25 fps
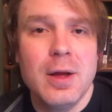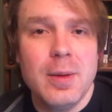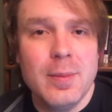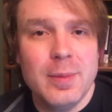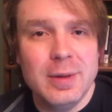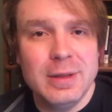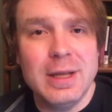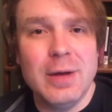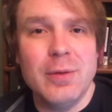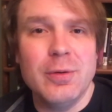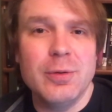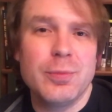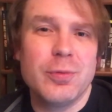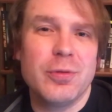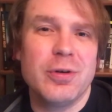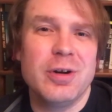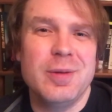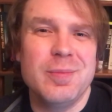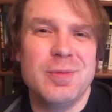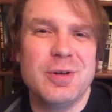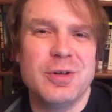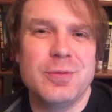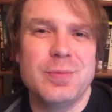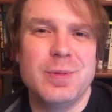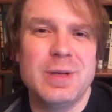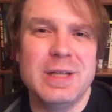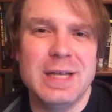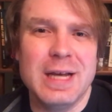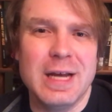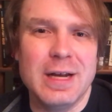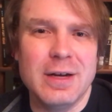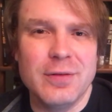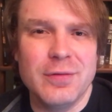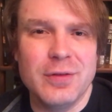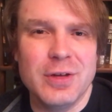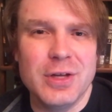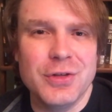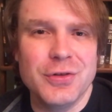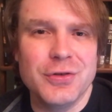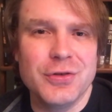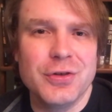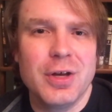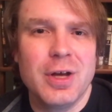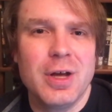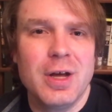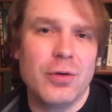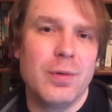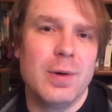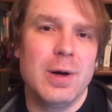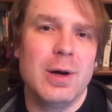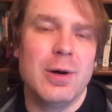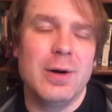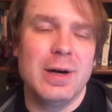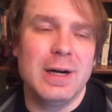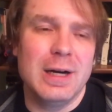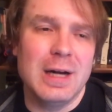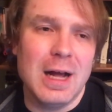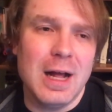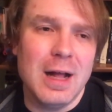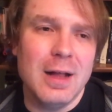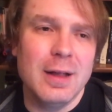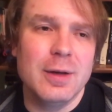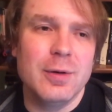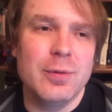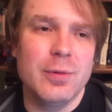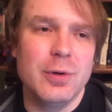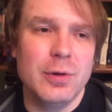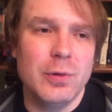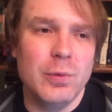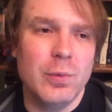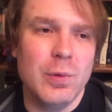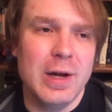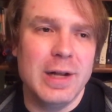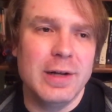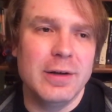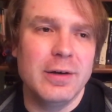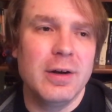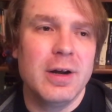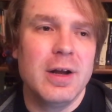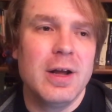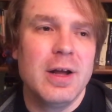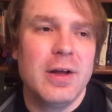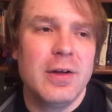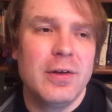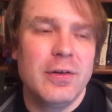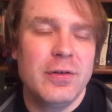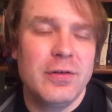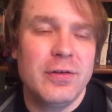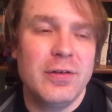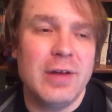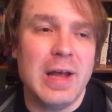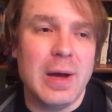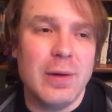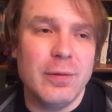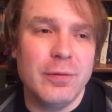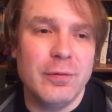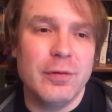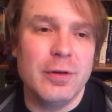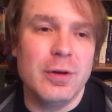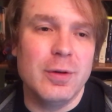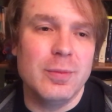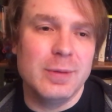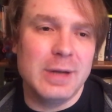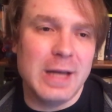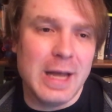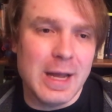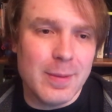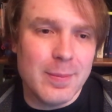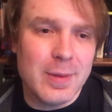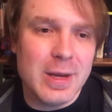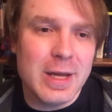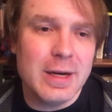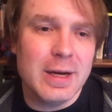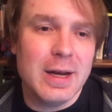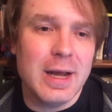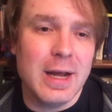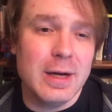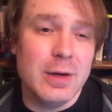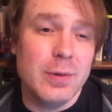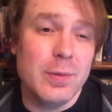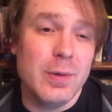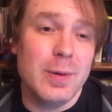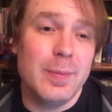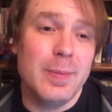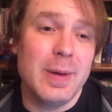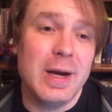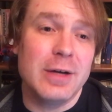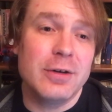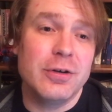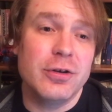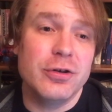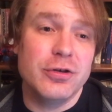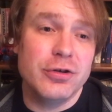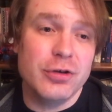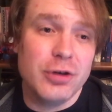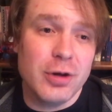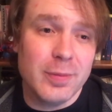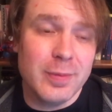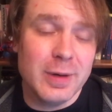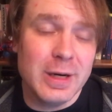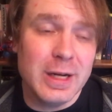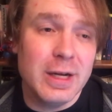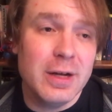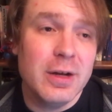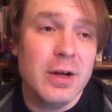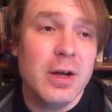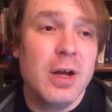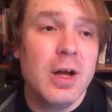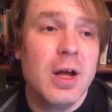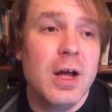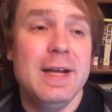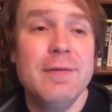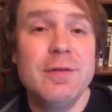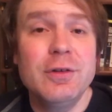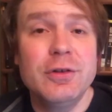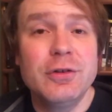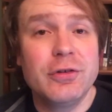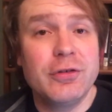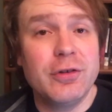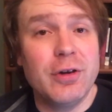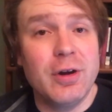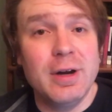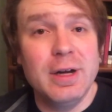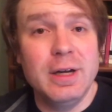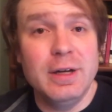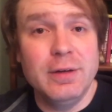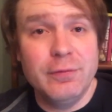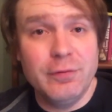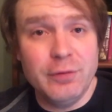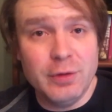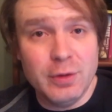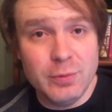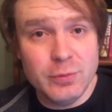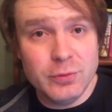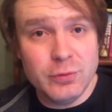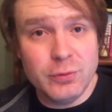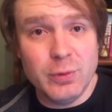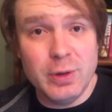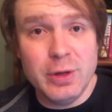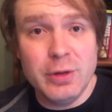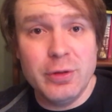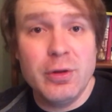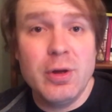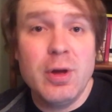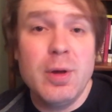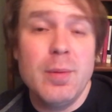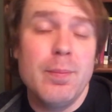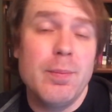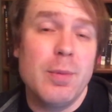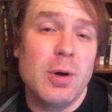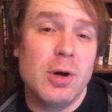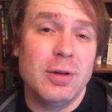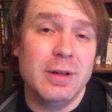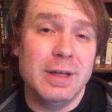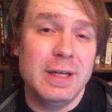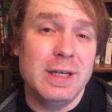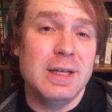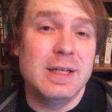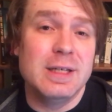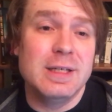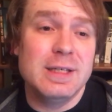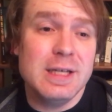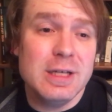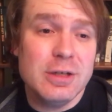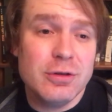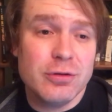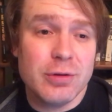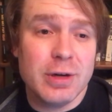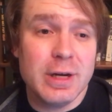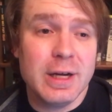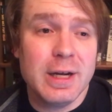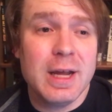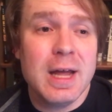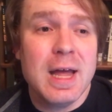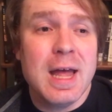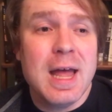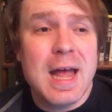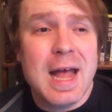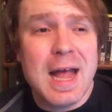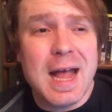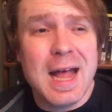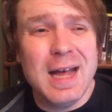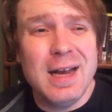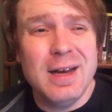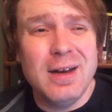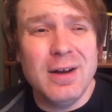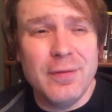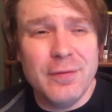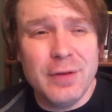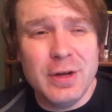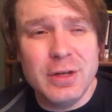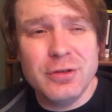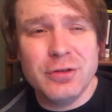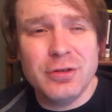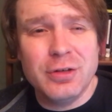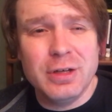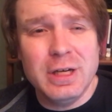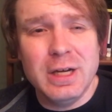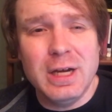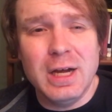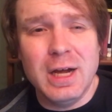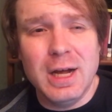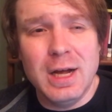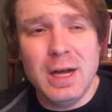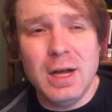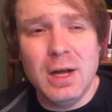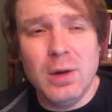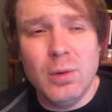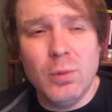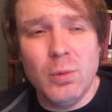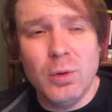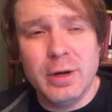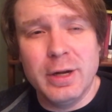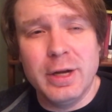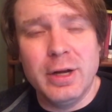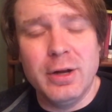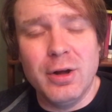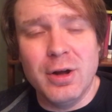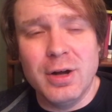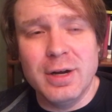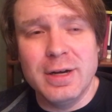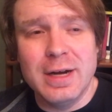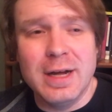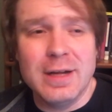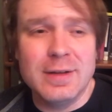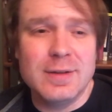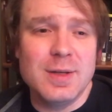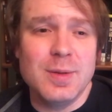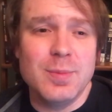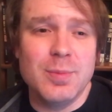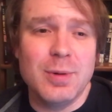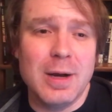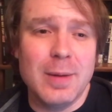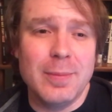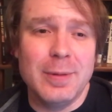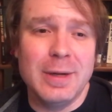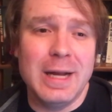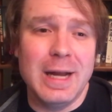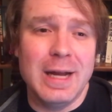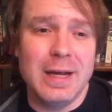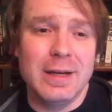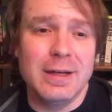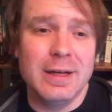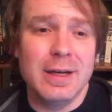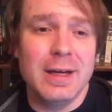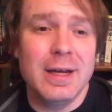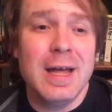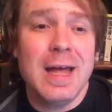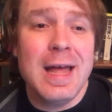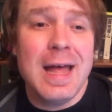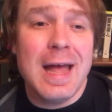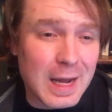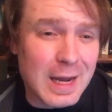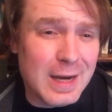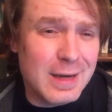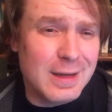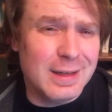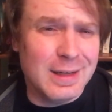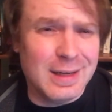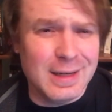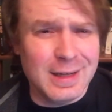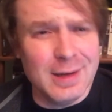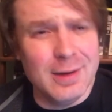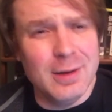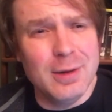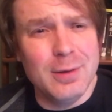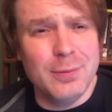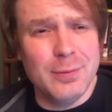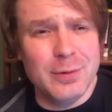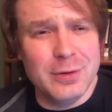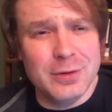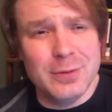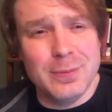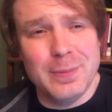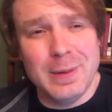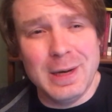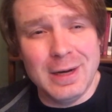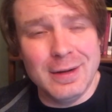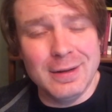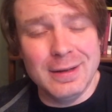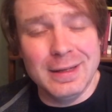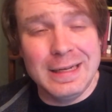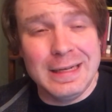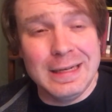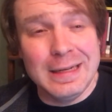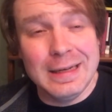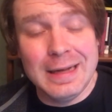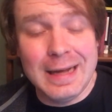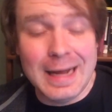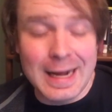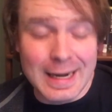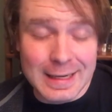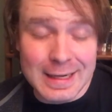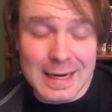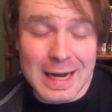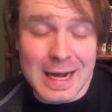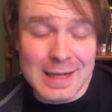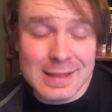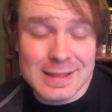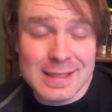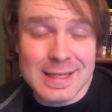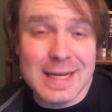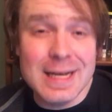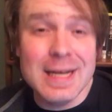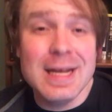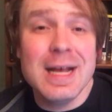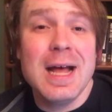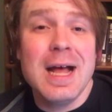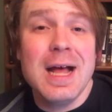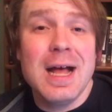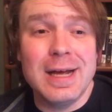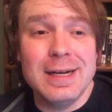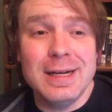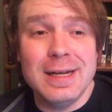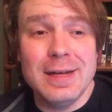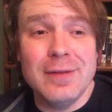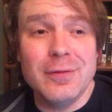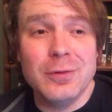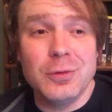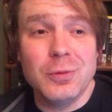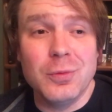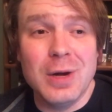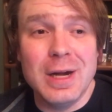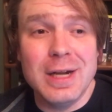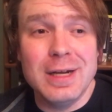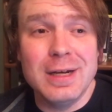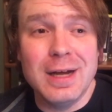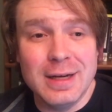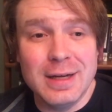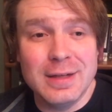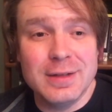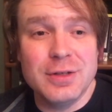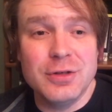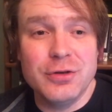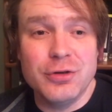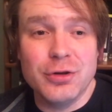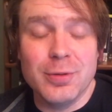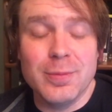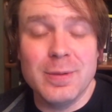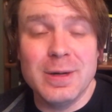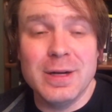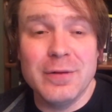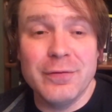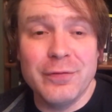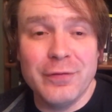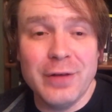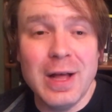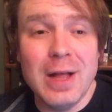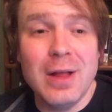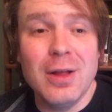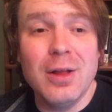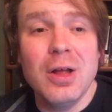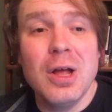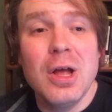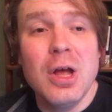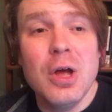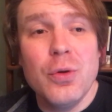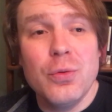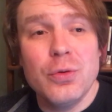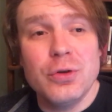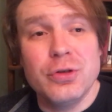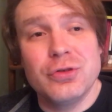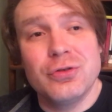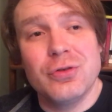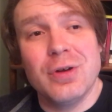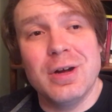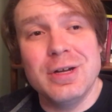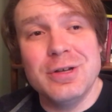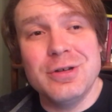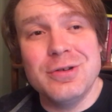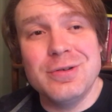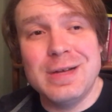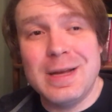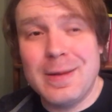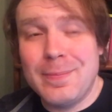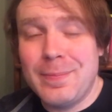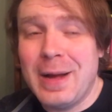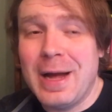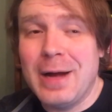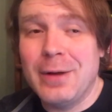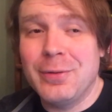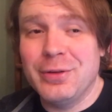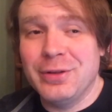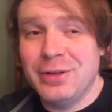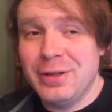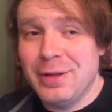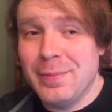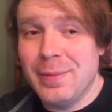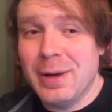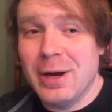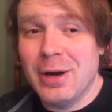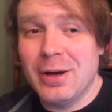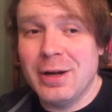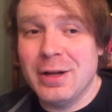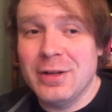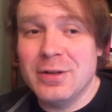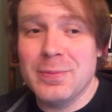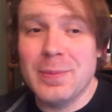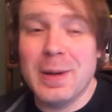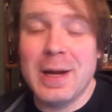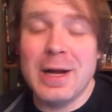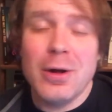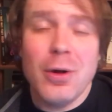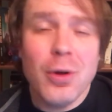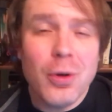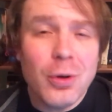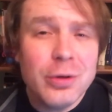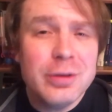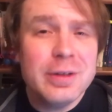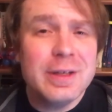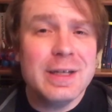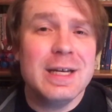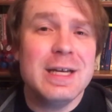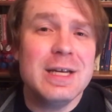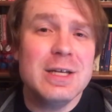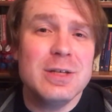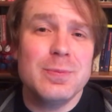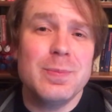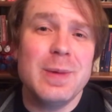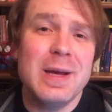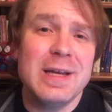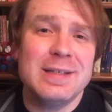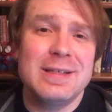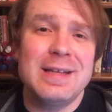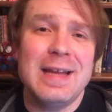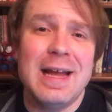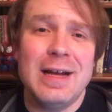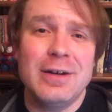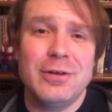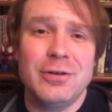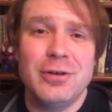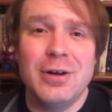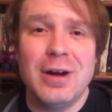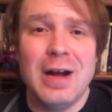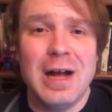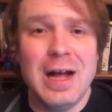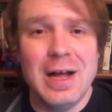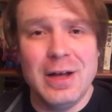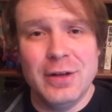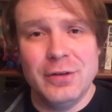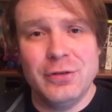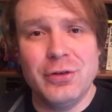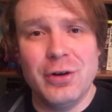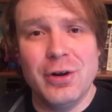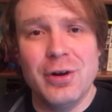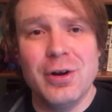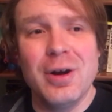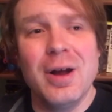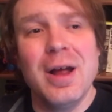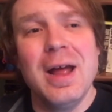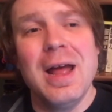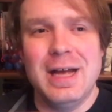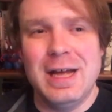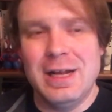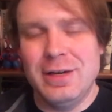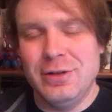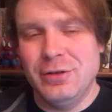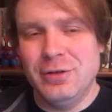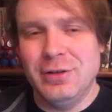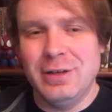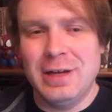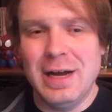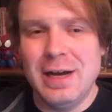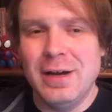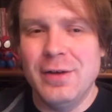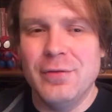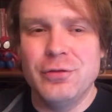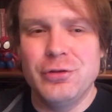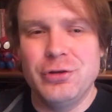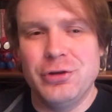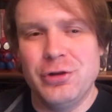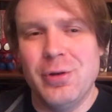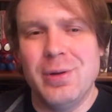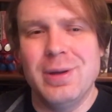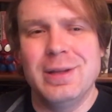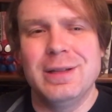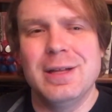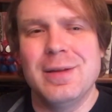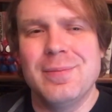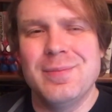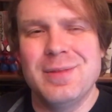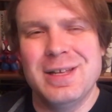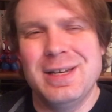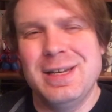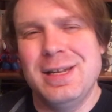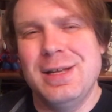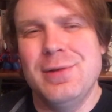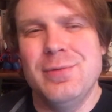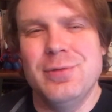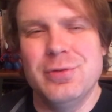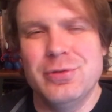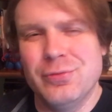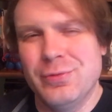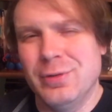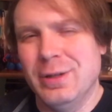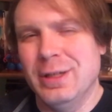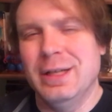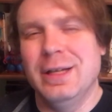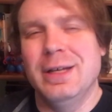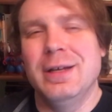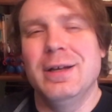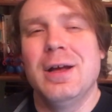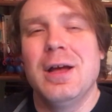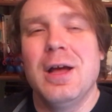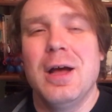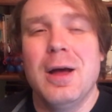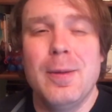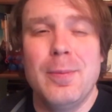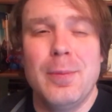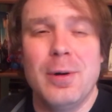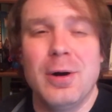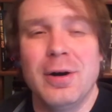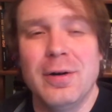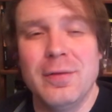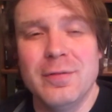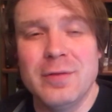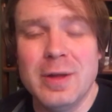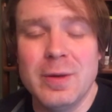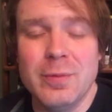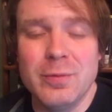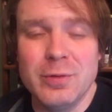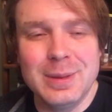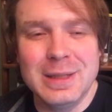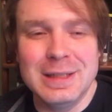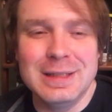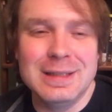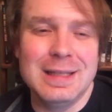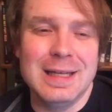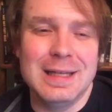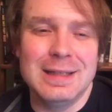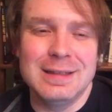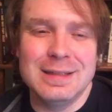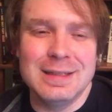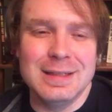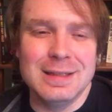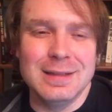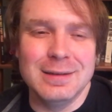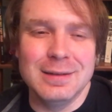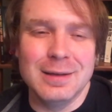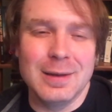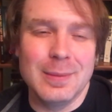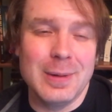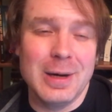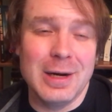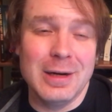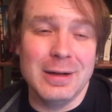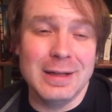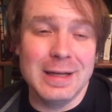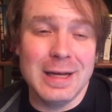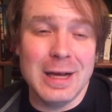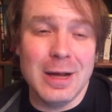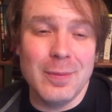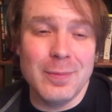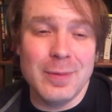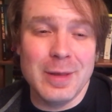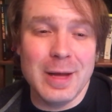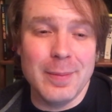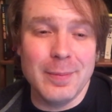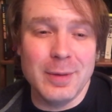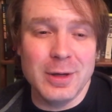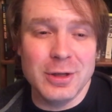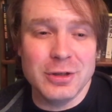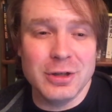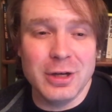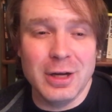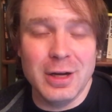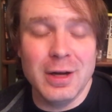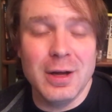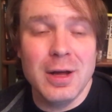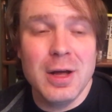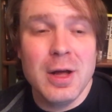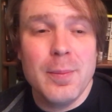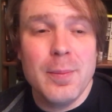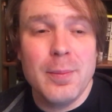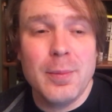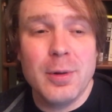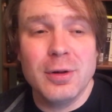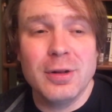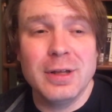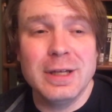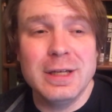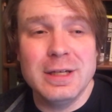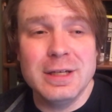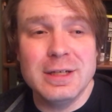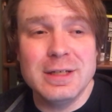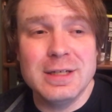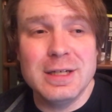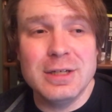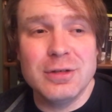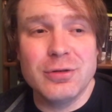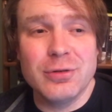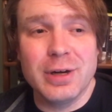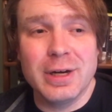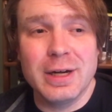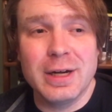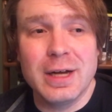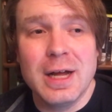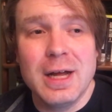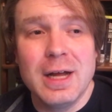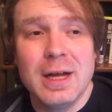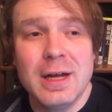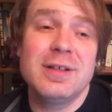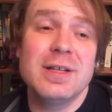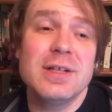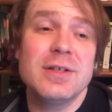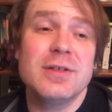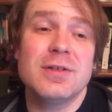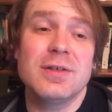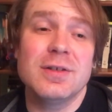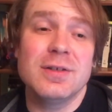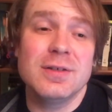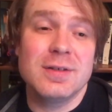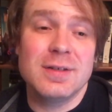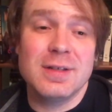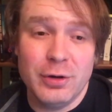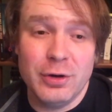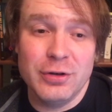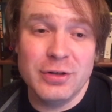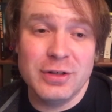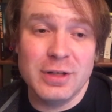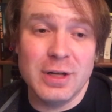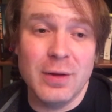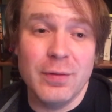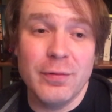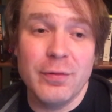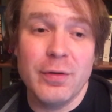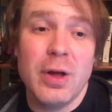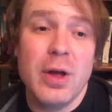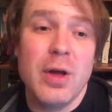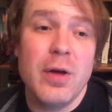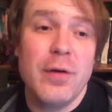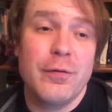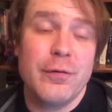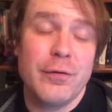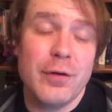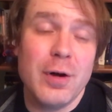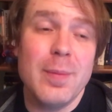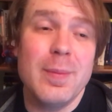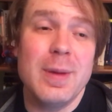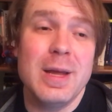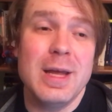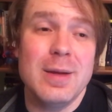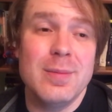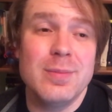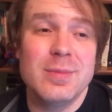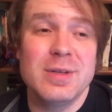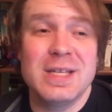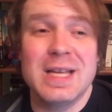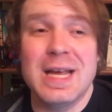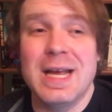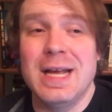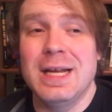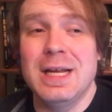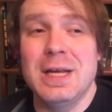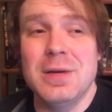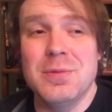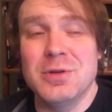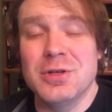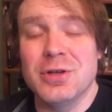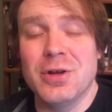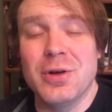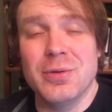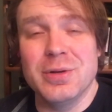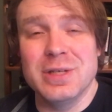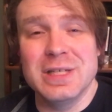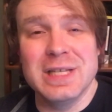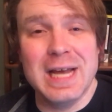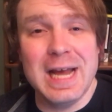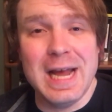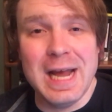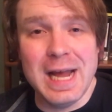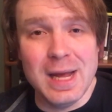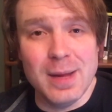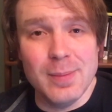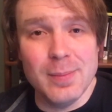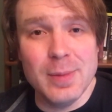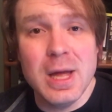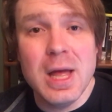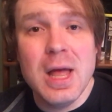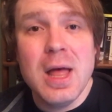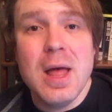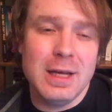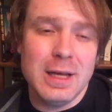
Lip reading: But that would pretty much be the end of his career in Hollywood when sound film came in and he went back to Germany, even starring in films with Marlene Dietrich and eventually working on Nazi propaganda, and was apparently a Nazi. And even when Nazi Germany fell, was trying to get back with the Americans by holding his Best Actor Oscar and kind of showing them that he was really a part of them. But that didn't apparently help that much. Marlene Dietrich distanced herself from him, saying he was always a ham.